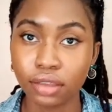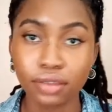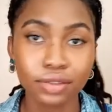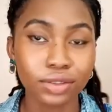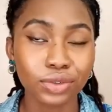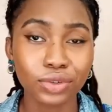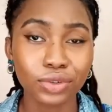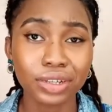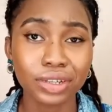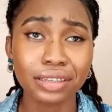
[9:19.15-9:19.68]

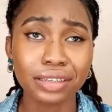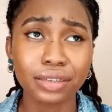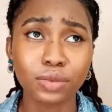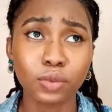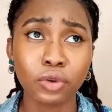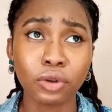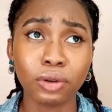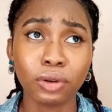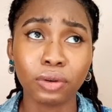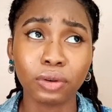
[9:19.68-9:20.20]
So this is
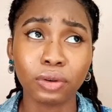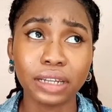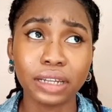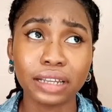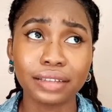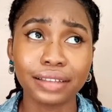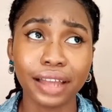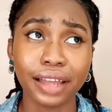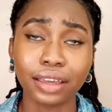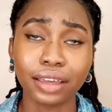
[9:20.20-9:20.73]
more or less
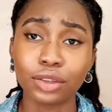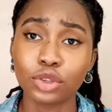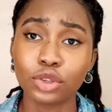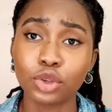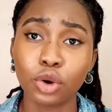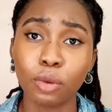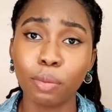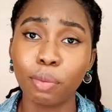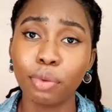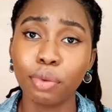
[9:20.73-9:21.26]
like a
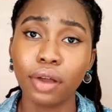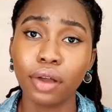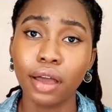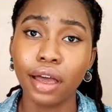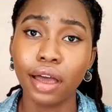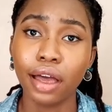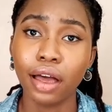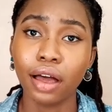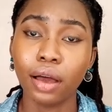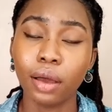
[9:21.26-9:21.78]

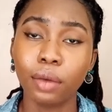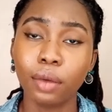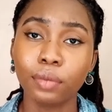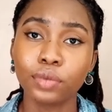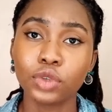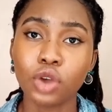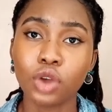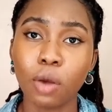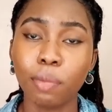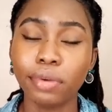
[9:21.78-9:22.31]

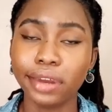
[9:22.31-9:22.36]
top